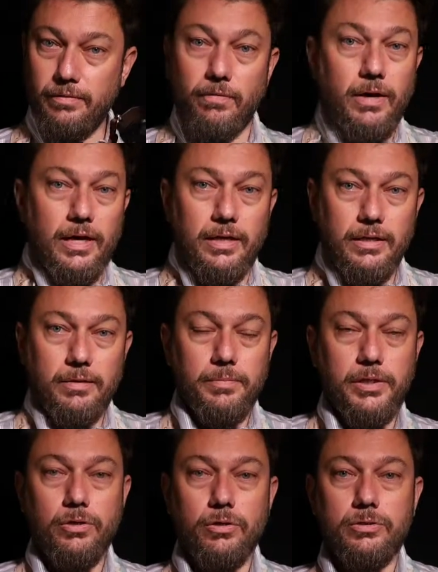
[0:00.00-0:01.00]
Why?
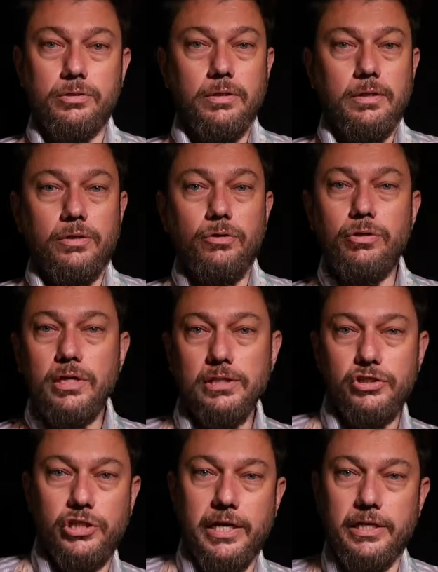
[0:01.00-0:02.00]
Because you
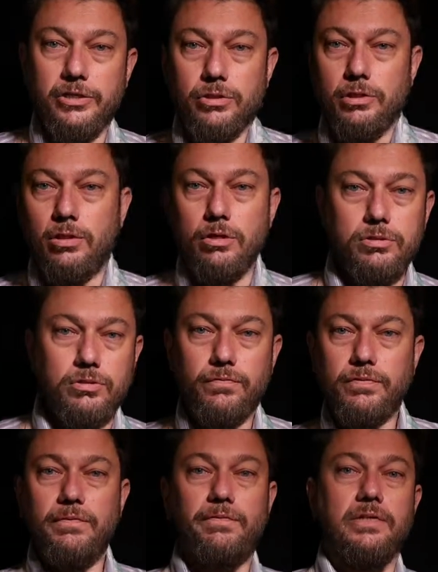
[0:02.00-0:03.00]
can change lots
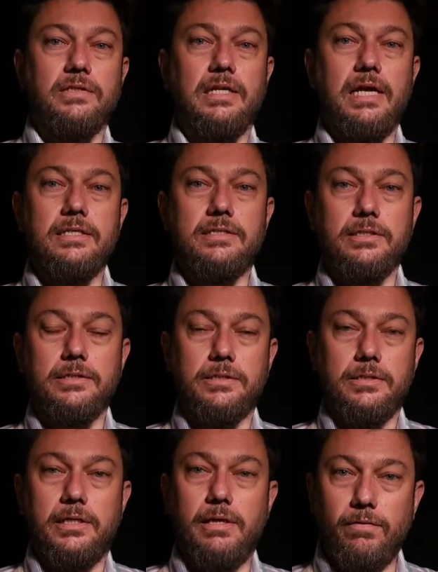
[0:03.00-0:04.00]
of different
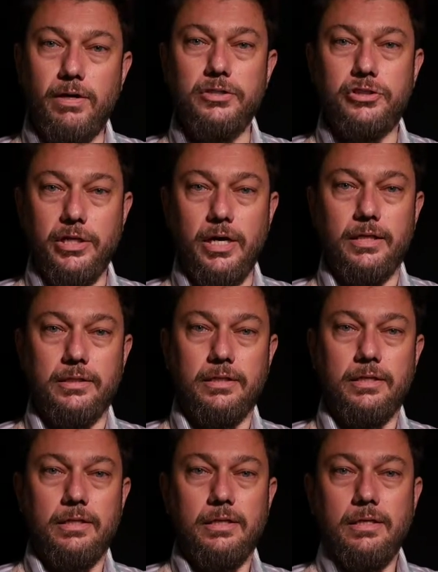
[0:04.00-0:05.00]
lenses in a one shot.
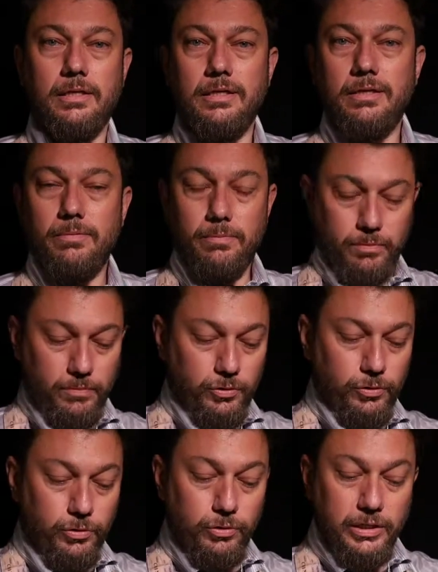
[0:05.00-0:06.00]

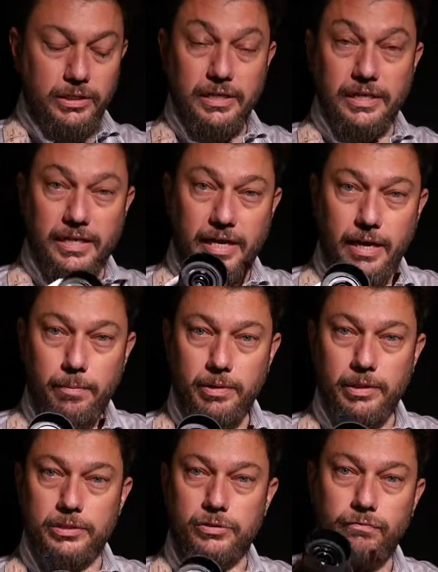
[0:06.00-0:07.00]
You need a
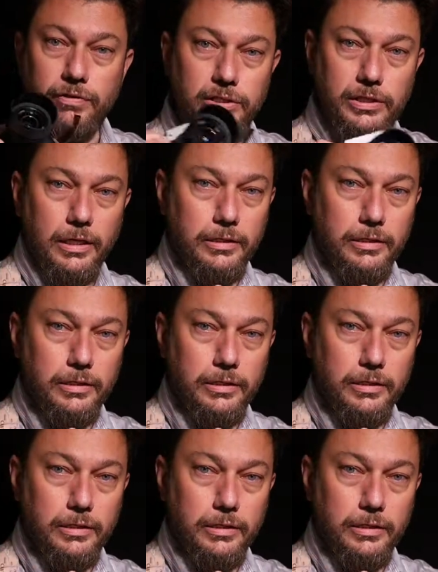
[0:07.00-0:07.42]
camera which